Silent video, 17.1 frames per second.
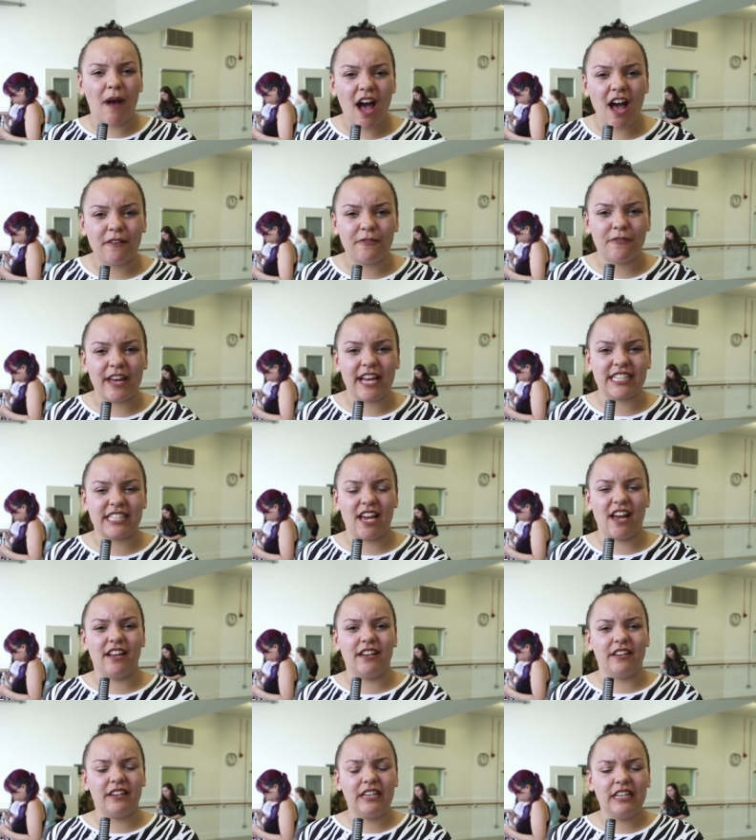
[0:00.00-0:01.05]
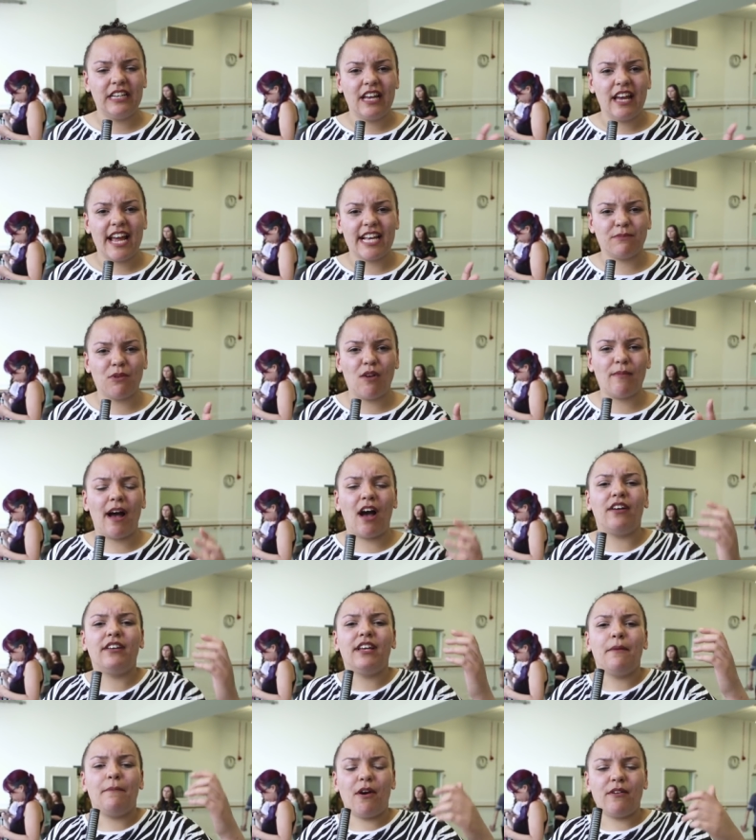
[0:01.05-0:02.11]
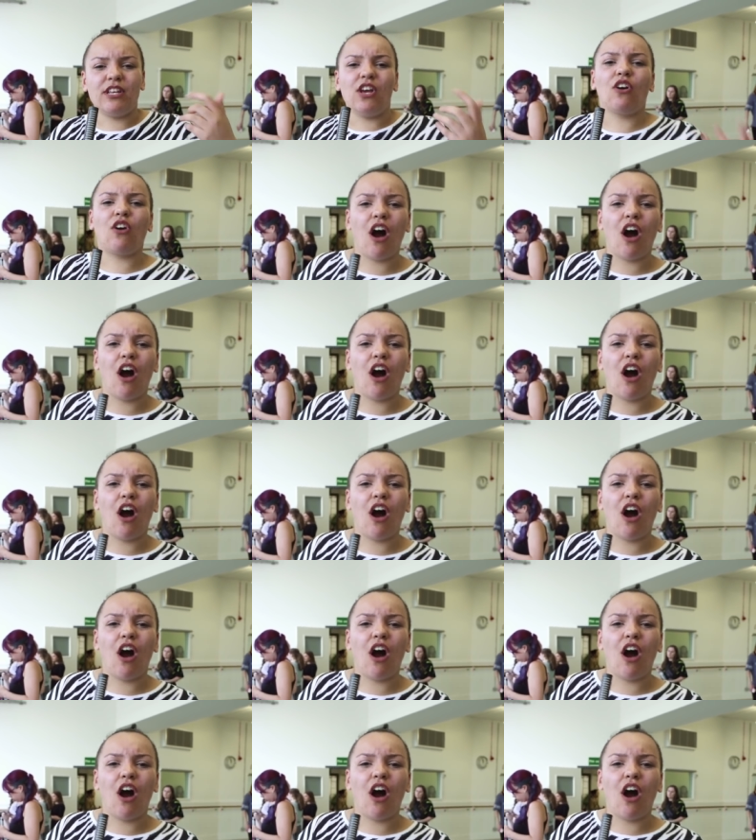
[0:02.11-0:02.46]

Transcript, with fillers: perfect and it's more about building your